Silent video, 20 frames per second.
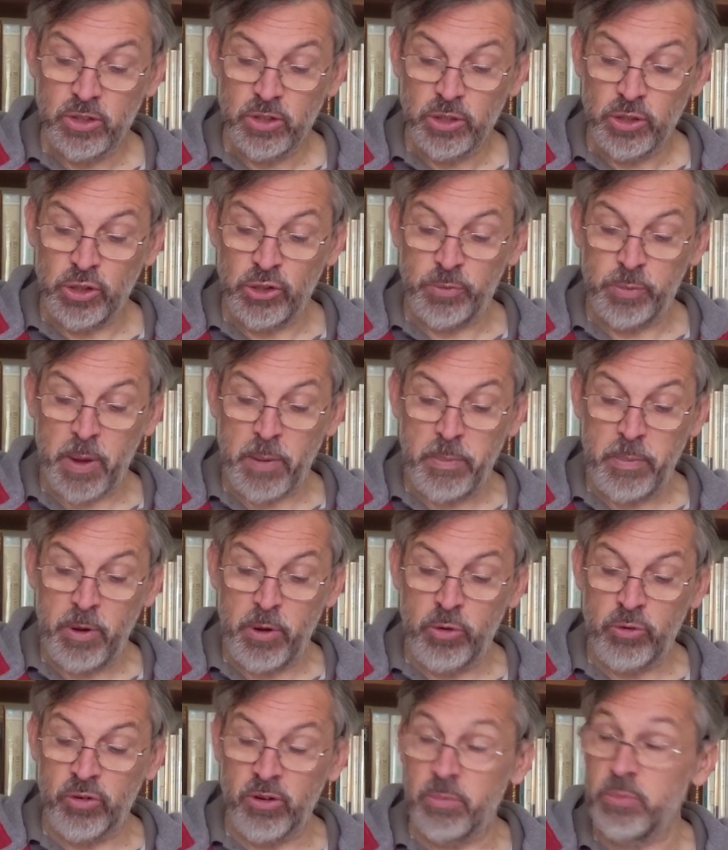used by
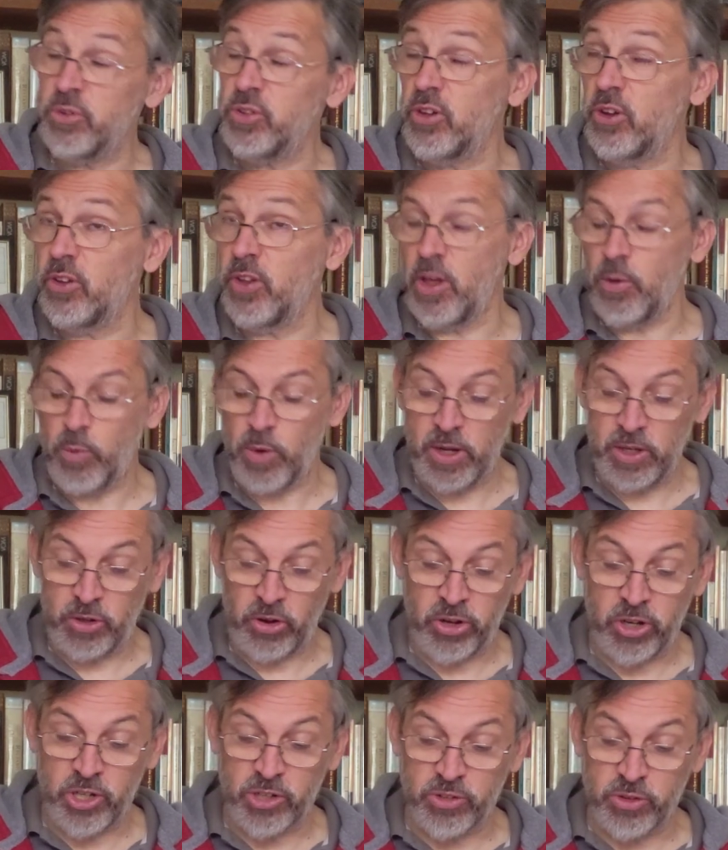pilgrims on their way
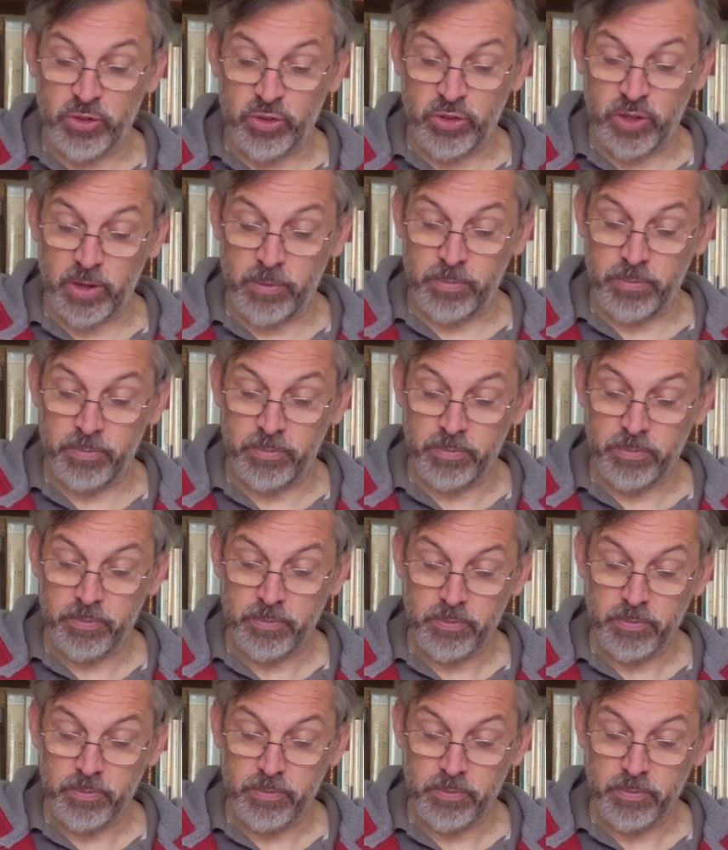to Jerusalem.